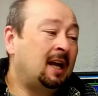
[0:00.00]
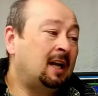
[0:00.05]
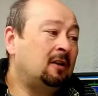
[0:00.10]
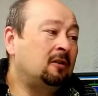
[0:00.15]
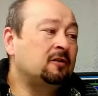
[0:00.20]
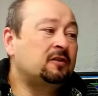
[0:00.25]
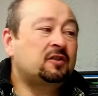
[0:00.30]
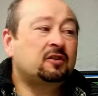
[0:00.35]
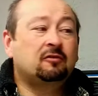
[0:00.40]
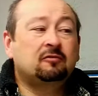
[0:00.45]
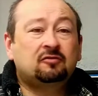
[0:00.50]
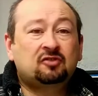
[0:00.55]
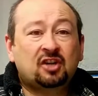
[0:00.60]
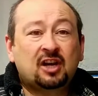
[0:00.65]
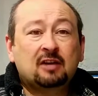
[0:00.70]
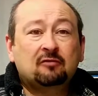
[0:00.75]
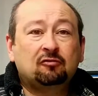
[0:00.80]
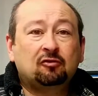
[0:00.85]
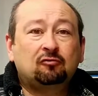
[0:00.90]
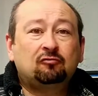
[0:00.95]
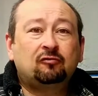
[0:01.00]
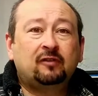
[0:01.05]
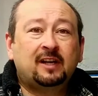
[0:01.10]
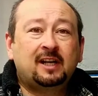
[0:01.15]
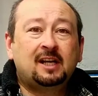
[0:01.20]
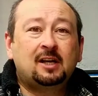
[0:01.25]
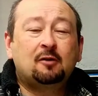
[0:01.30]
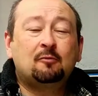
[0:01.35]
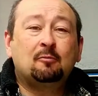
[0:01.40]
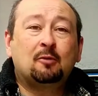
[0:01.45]
and also general
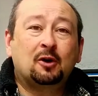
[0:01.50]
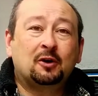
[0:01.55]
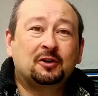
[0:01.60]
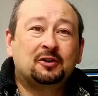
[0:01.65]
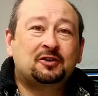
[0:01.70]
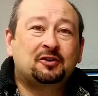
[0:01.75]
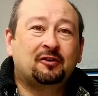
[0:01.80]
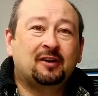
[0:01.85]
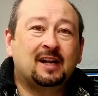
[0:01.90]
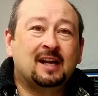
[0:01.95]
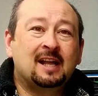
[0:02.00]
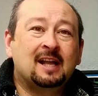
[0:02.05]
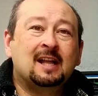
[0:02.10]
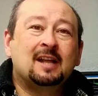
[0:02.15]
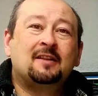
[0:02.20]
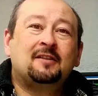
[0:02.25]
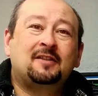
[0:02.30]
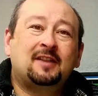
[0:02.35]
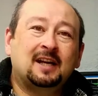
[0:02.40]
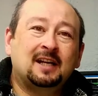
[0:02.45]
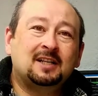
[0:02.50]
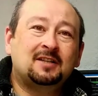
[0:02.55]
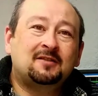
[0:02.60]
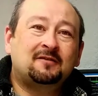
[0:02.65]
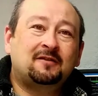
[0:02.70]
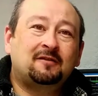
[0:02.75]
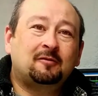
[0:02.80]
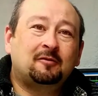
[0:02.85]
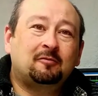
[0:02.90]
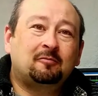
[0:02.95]
radio monitoring. Thanks
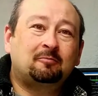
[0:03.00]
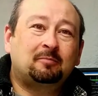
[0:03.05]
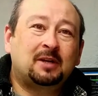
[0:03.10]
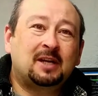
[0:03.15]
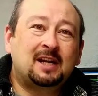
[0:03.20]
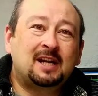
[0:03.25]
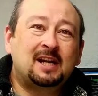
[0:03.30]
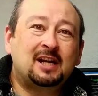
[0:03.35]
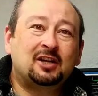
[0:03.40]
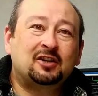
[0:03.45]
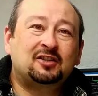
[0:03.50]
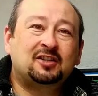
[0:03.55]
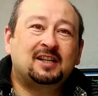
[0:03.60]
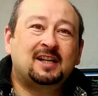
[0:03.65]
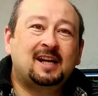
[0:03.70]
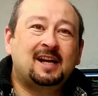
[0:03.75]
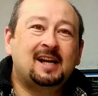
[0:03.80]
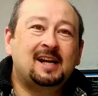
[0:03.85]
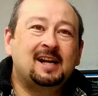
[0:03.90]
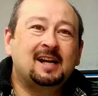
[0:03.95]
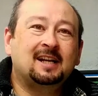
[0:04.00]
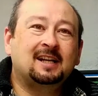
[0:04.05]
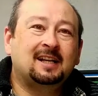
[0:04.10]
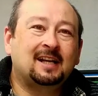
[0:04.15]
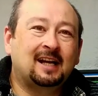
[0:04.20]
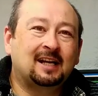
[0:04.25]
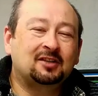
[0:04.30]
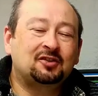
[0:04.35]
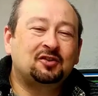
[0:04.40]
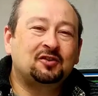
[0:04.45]
for being here today.
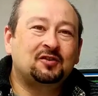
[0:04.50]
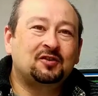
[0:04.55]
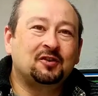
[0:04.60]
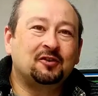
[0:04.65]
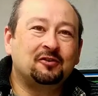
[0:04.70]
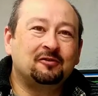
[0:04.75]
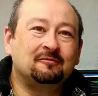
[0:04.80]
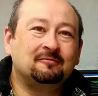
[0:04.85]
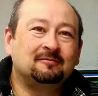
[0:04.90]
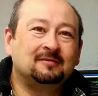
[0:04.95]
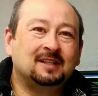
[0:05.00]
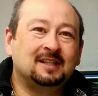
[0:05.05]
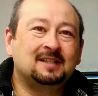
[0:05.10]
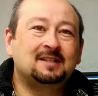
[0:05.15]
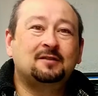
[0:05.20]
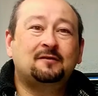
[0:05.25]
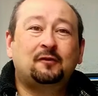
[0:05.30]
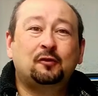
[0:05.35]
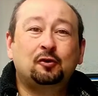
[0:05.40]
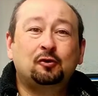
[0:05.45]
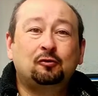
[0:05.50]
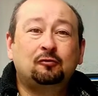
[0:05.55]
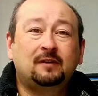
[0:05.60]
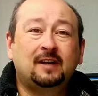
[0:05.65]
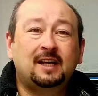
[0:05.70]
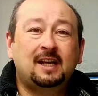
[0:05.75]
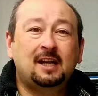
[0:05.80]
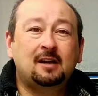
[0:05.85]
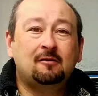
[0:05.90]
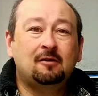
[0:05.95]
Catch you soon. This is Frugal
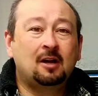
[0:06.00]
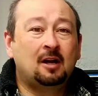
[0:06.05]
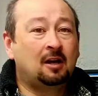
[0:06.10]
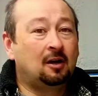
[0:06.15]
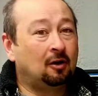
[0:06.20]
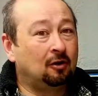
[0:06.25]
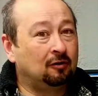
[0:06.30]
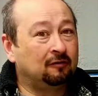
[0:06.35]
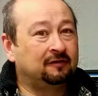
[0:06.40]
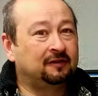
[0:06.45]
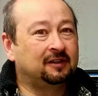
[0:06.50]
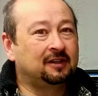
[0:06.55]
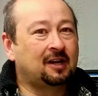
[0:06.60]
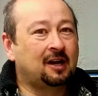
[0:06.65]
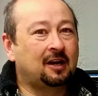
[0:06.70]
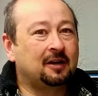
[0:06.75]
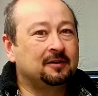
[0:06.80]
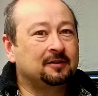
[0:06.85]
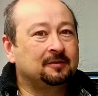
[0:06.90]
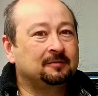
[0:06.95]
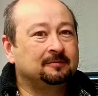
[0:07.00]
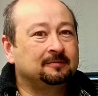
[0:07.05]
Radio, over and out.